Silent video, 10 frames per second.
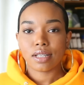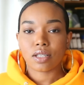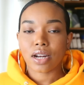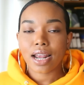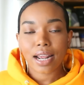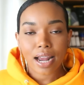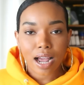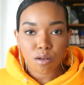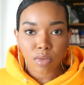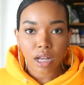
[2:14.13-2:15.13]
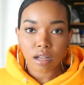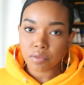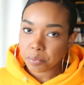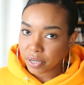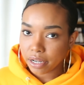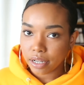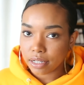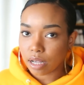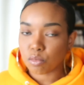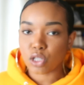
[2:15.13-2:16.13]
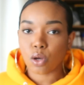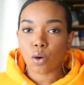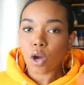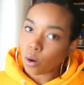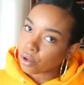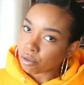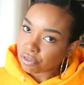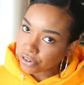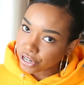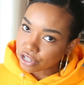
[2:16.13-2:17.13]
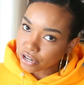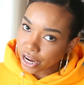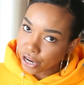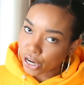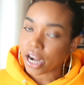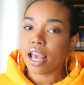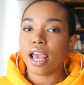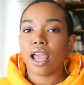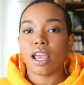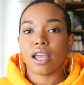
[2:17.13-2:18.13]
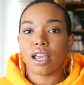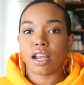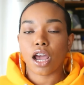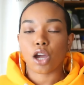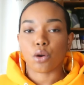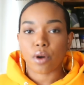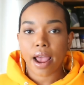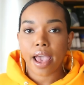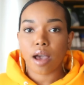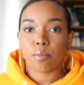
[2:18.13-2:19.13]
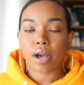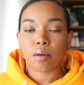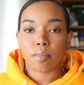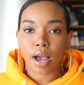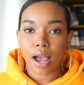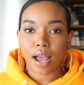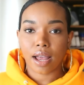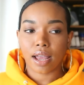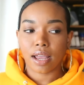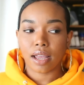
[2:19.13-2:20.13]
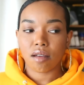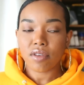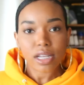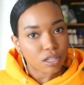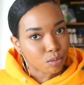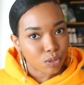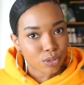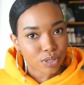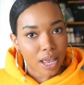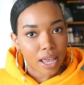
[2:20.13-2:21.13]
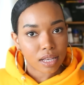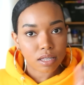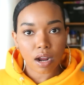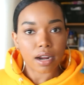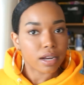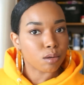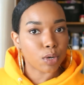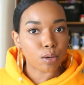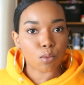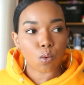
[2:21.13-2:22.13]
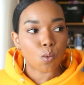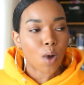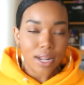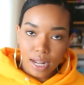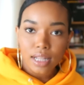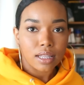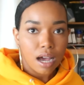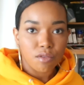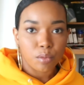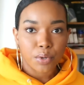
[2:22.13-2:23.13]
So now that I got my oven preheating, I'm just going to go in the refrigerator and grab my vegetables and start cutting them up while I let the oven